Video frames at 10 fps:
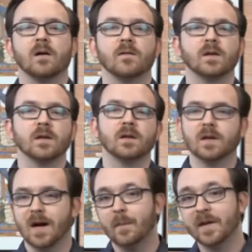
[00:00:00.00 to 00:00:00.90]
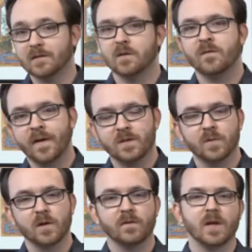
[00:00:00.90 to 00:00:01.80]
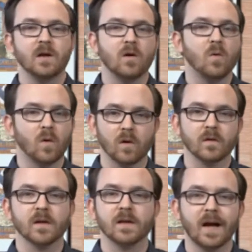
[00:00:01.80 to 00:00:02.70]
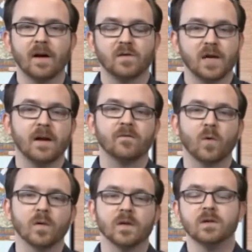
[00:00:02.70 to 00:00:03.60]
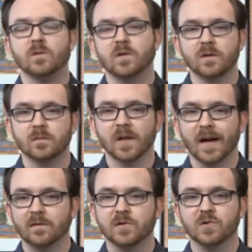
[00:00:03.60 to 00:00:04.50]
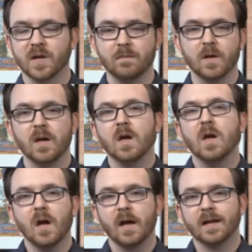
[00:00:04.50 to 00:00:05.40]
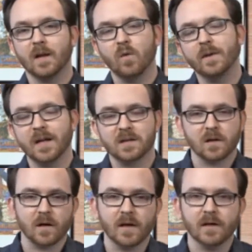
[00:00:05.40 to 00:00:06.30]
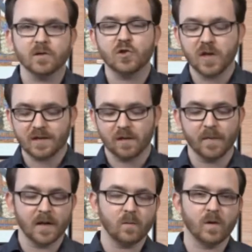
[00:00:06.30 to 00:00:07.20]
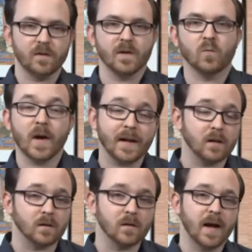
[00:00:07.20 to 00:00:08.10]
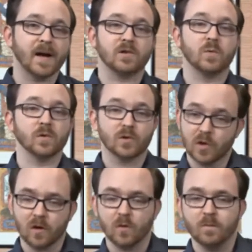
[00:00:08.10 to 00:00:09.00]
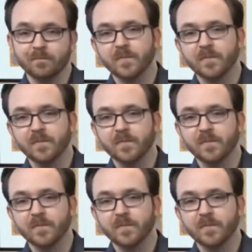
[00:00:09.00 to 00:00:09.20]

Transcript: the comments on the Facebook video or the live chat for the YouTube live stream. And again, we'll be getting started here in just a minute with the regular actual show.